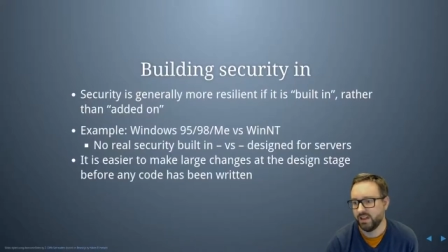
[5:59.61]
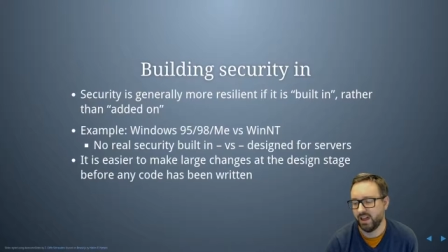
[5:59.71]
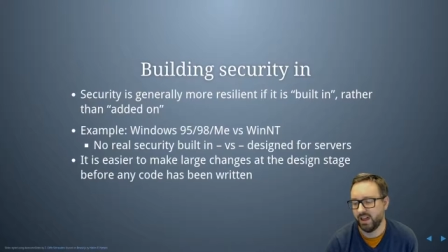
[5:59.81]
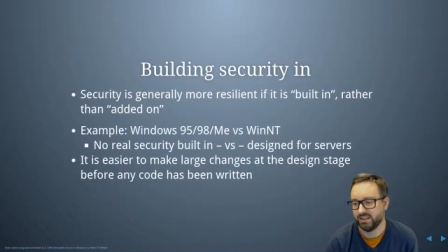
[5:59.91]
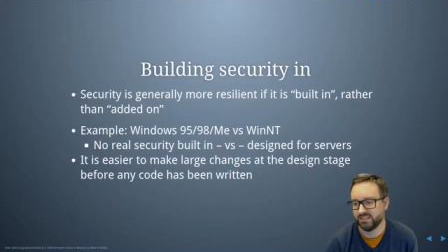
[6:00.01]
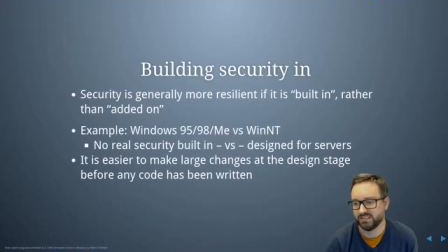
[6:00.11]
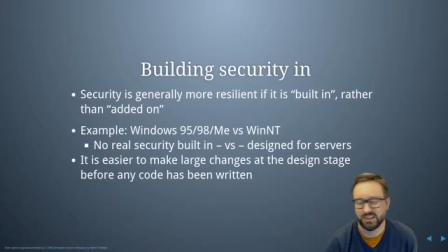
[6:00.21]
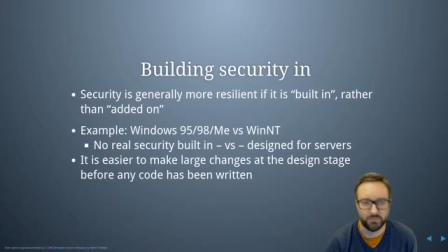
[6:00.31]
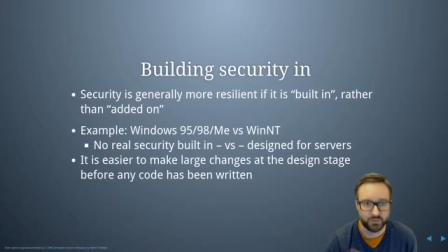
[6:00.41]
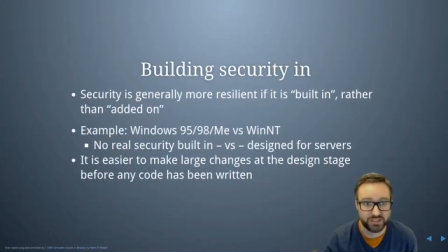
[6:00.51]
And
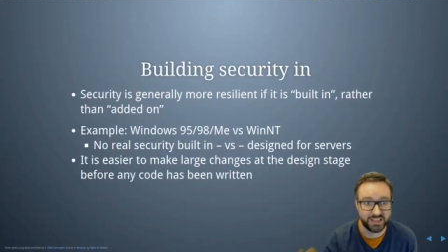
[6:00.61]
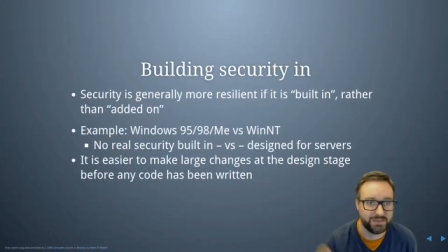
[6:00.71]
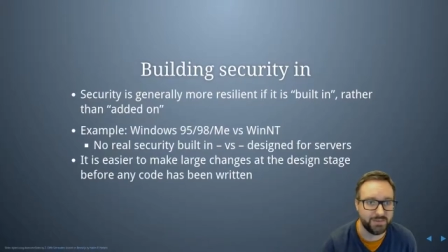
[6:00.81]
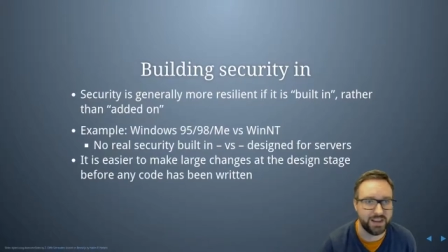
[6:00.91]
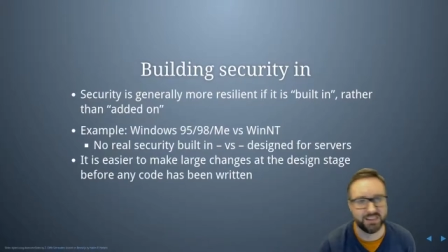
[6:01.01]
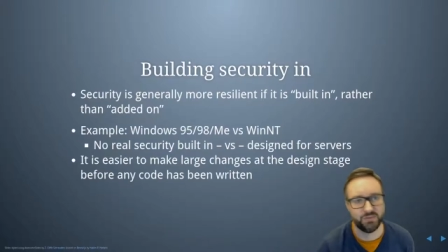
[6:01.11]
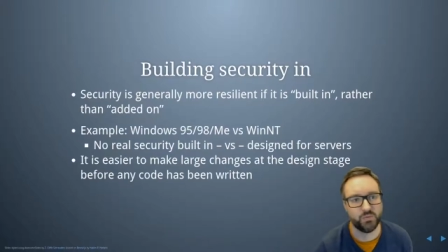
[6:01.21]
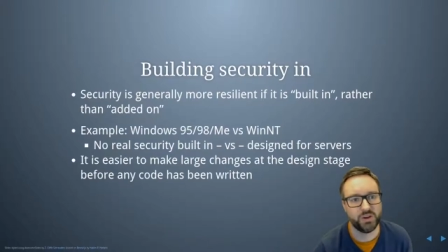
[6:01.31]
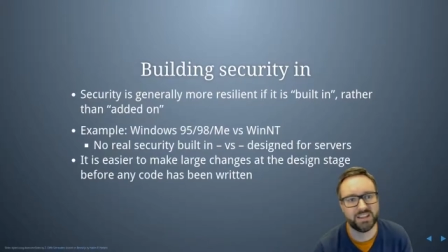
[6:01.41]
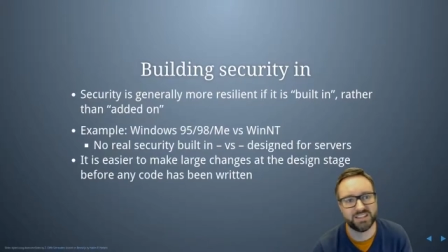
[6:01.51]
um, we'll see in a minute that
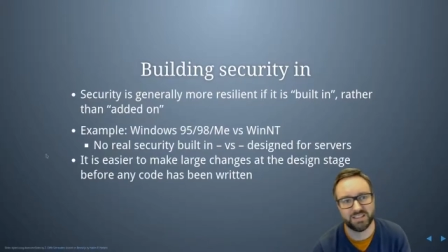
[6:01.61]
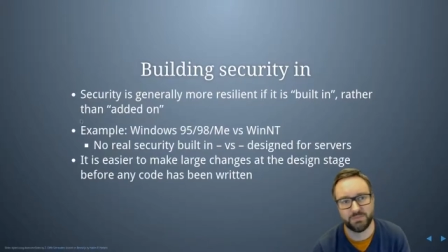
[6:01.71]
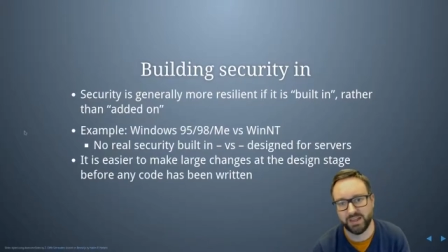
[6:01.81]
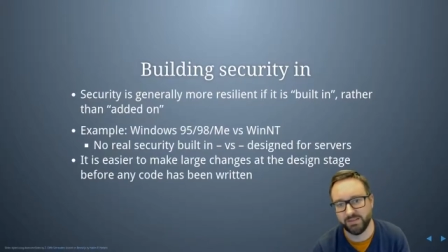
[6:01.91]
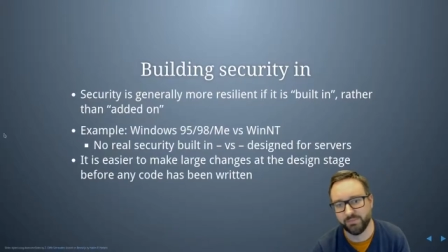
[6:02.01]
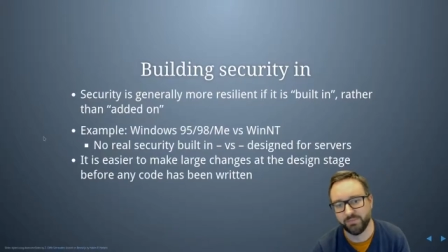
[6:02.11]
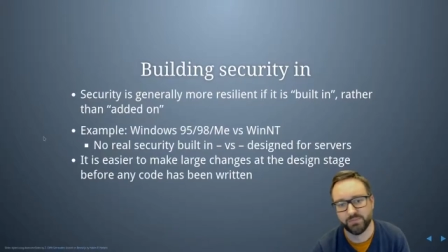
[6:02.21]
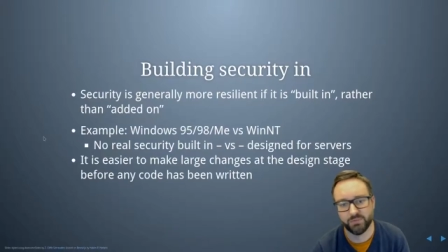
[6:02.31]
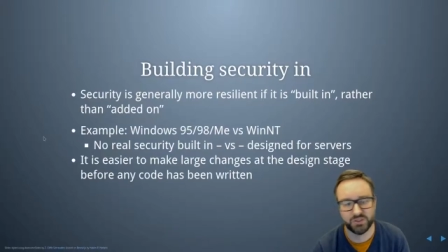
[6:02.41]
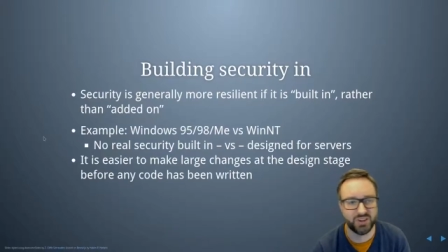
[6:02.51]
Windows XP
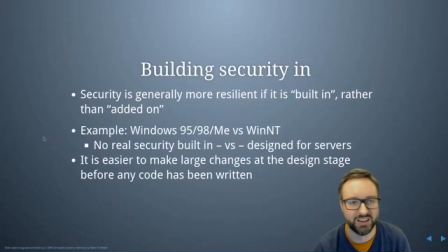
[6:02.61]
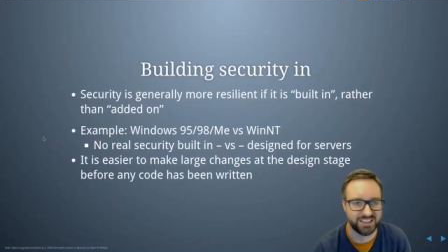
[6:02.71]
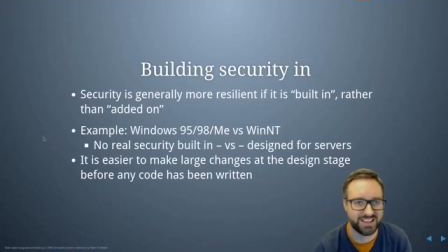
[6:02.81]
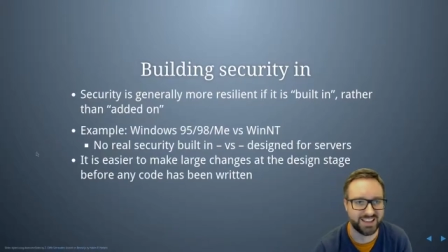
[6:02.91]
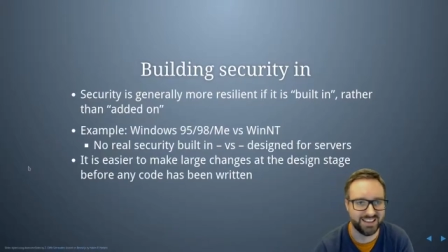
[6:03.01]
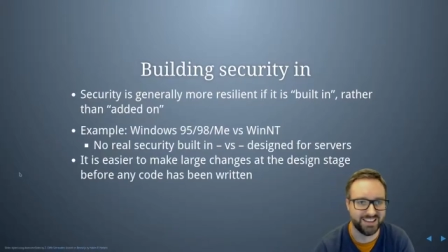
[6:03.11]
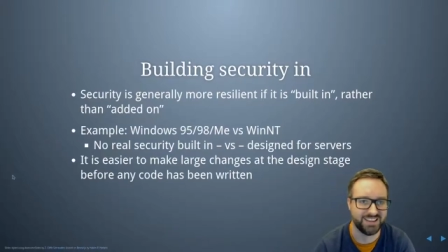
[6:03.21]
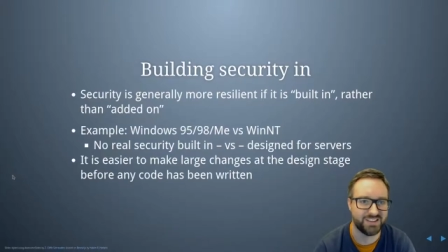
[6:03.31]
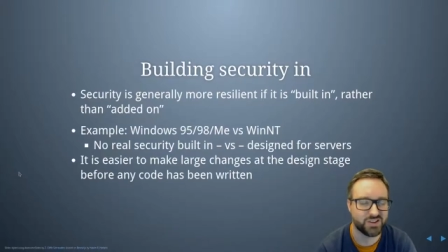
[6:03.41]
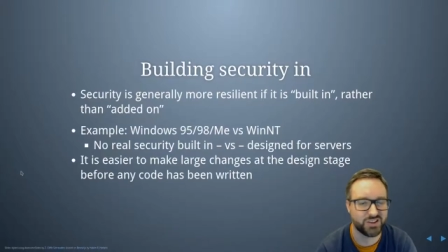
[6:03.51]
was not exactly a
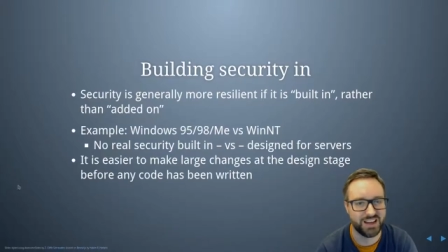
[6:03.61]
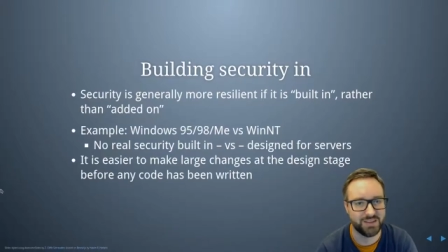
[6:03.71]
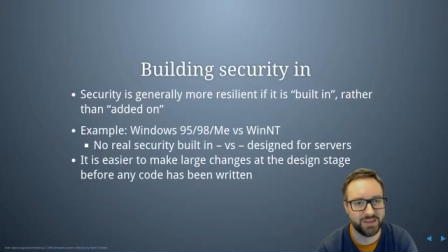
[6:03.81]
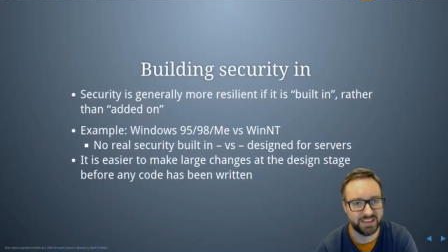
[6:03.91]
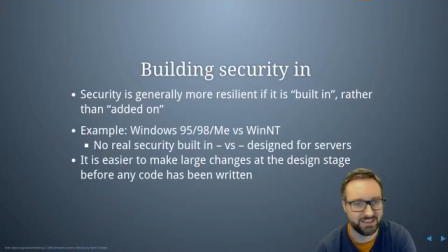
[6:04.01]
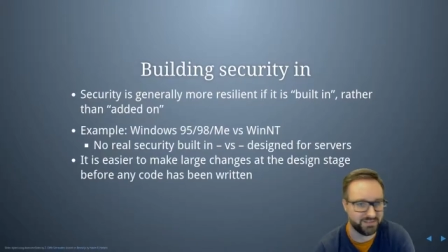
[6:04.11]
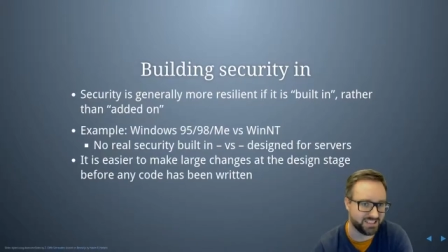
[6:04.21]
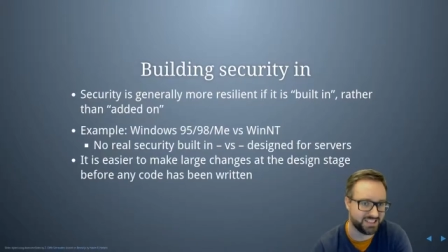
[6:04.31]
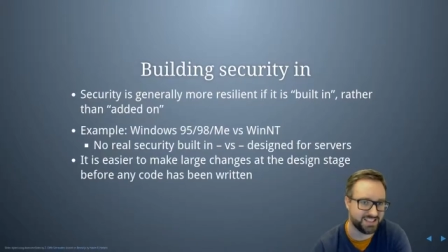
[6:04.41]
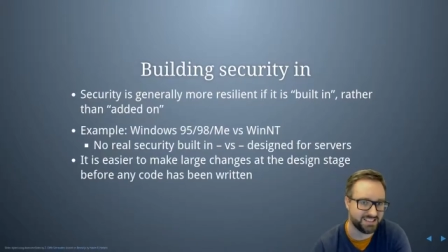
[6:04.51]
shining beacon of success at